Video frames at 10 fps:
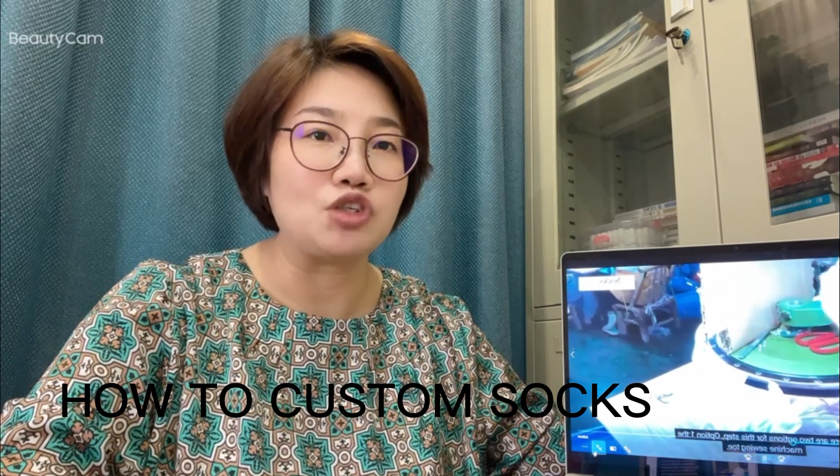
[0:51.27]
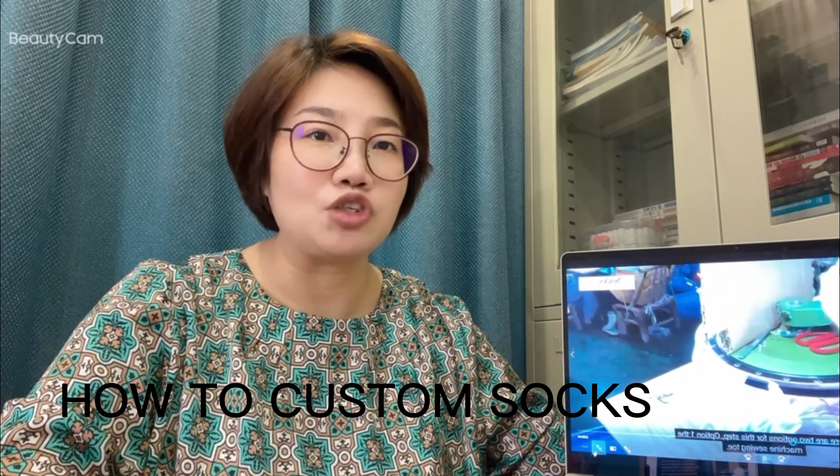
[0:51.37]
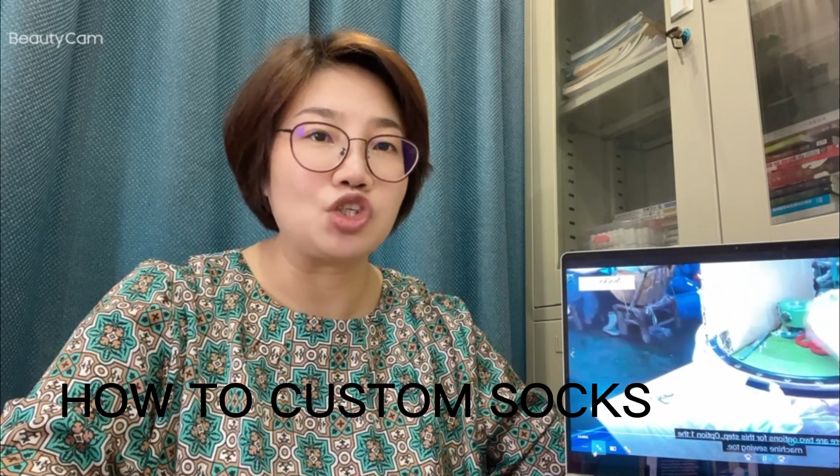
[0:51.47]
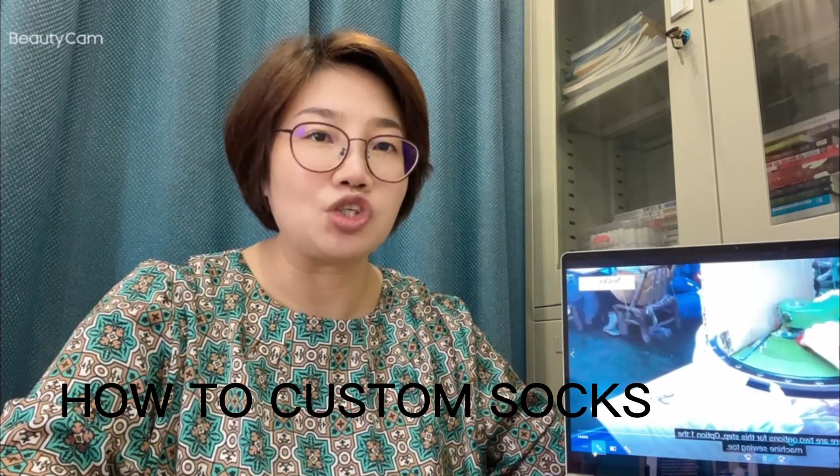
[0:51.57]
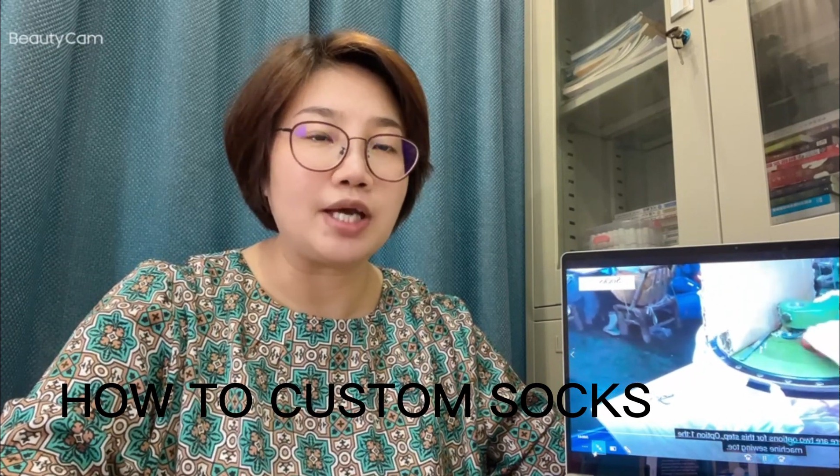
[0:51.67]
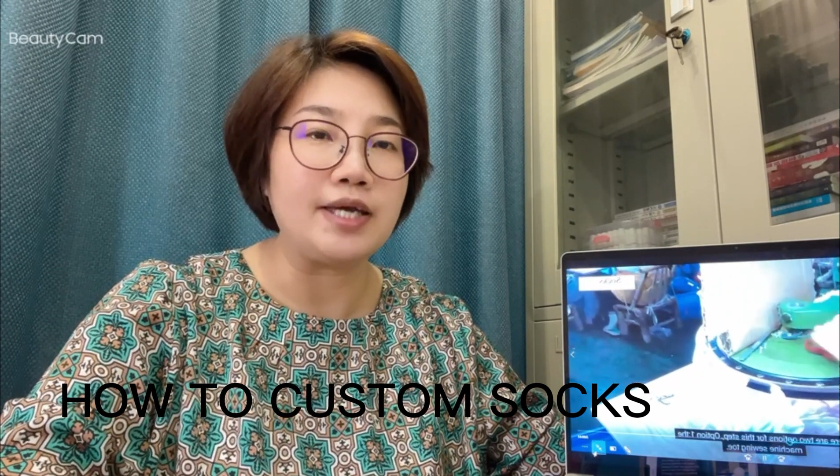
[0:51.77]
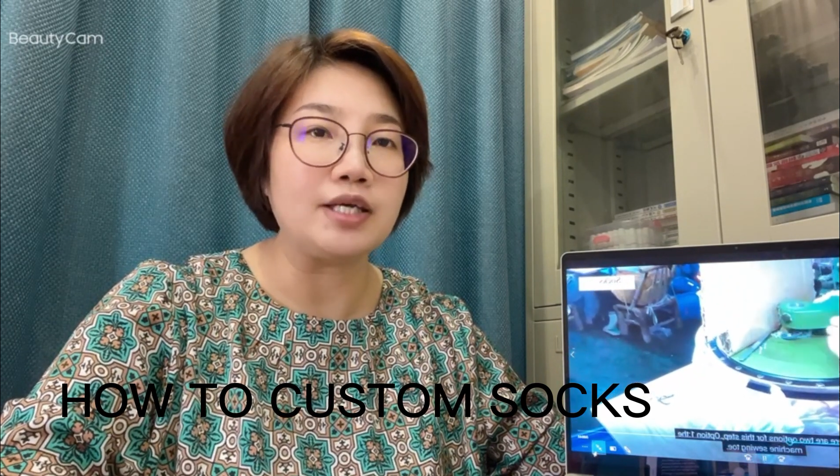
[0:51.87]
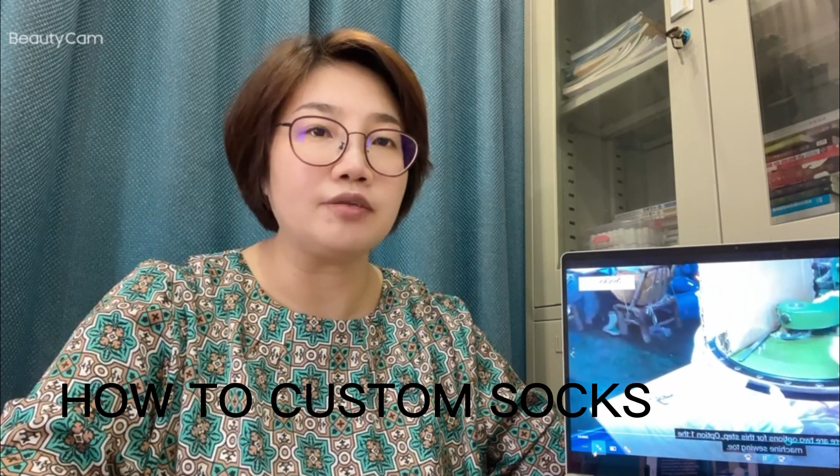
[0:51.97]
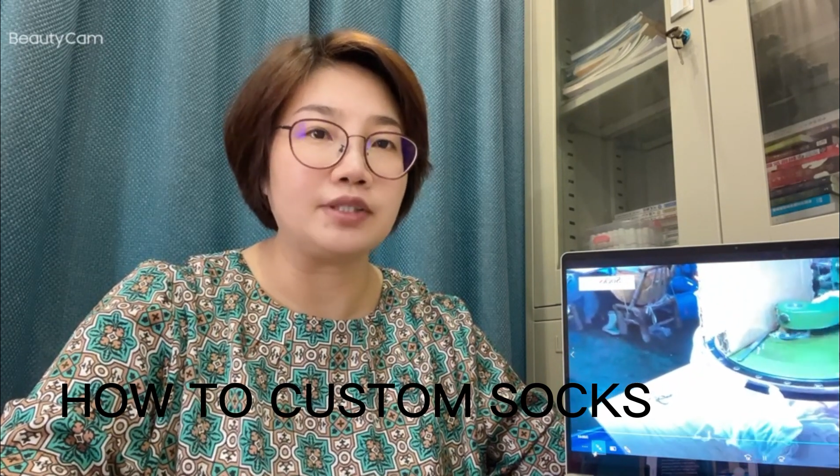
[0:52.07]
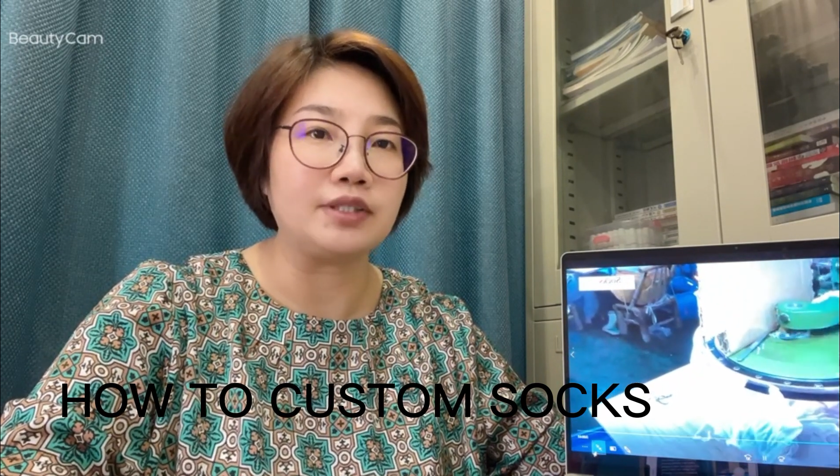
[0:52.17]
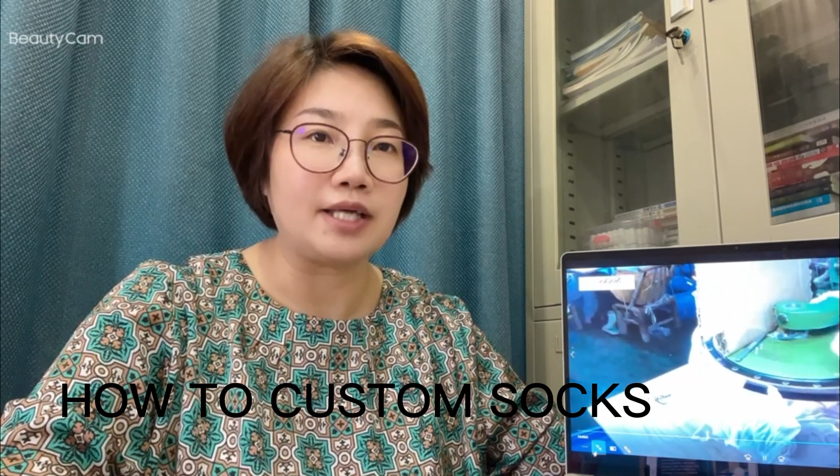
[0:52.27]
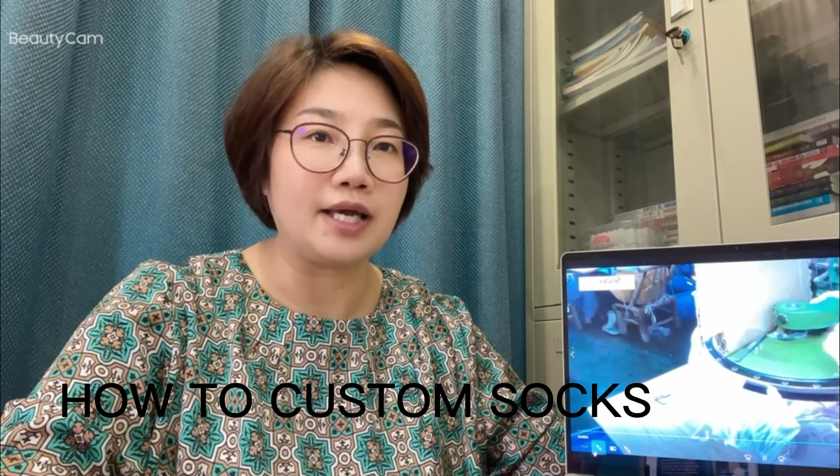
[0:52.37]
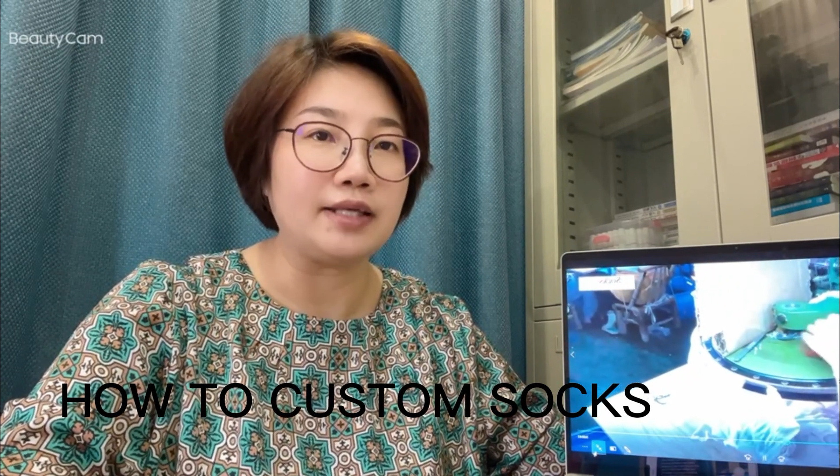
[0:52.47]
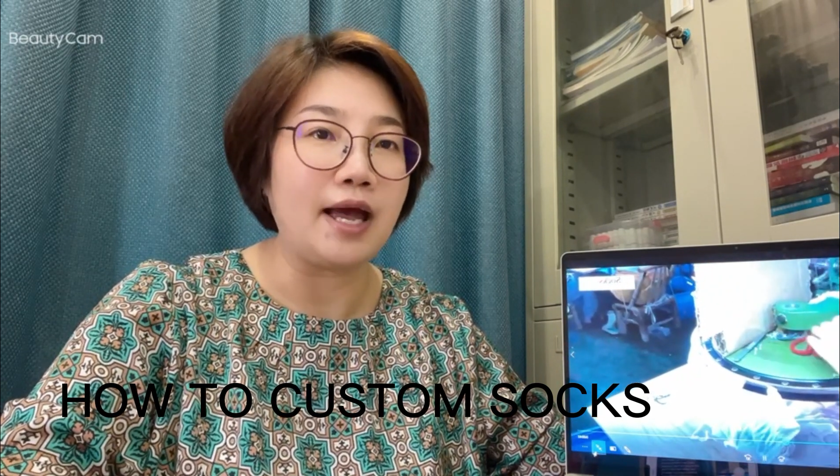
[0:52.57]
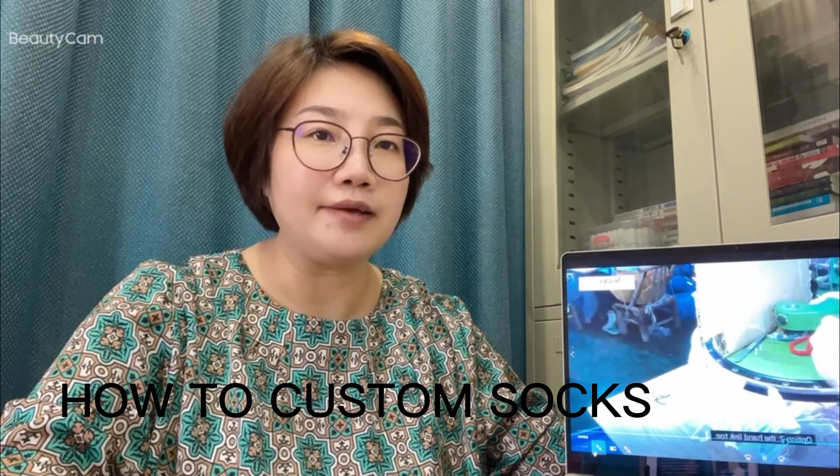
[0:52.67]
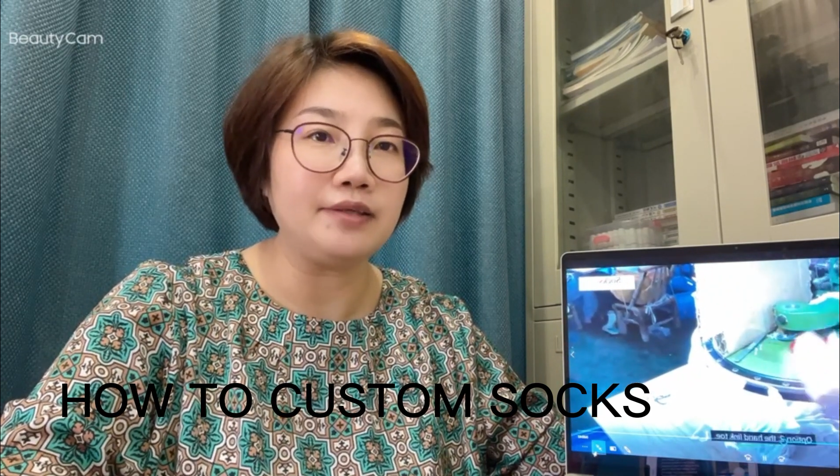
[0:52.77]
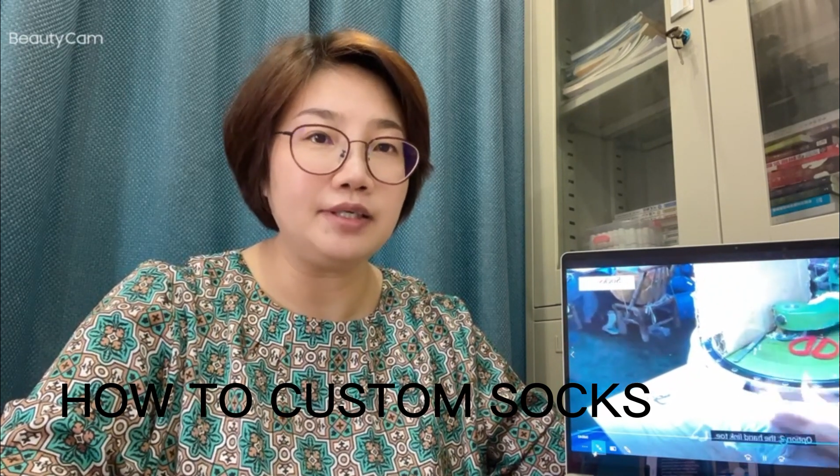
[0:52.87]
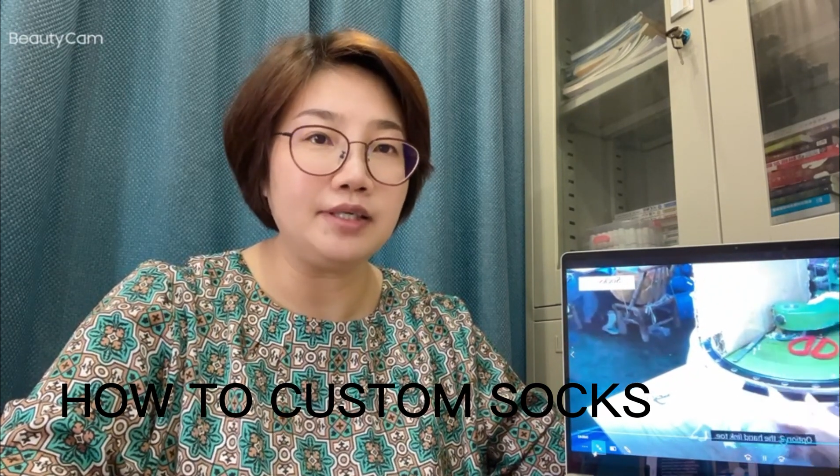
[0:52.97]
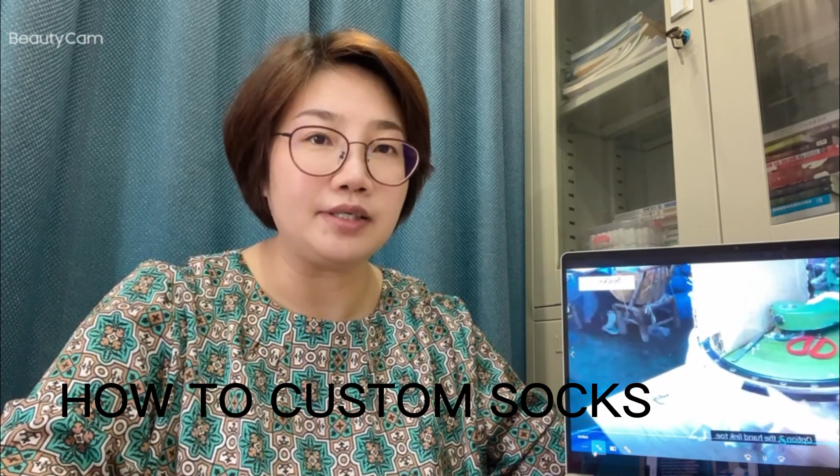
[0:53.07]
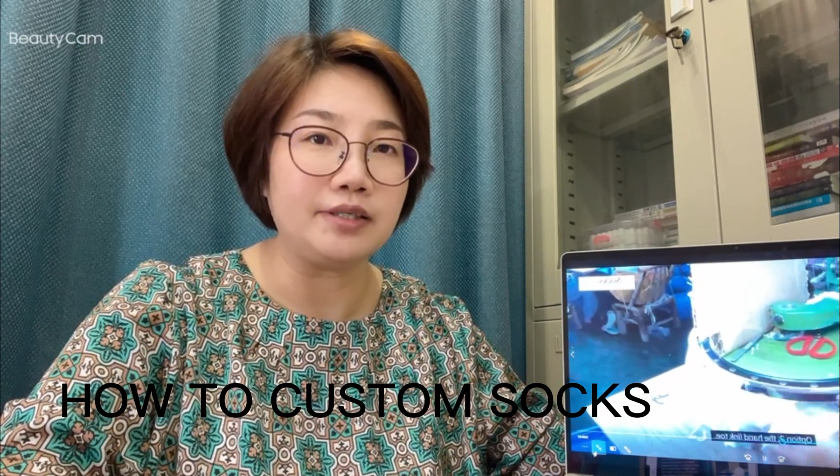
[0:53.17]
share your design
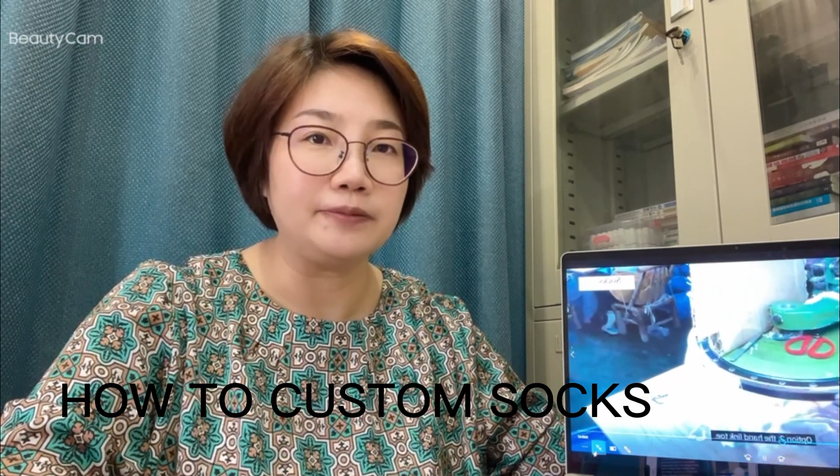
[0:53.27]
idea.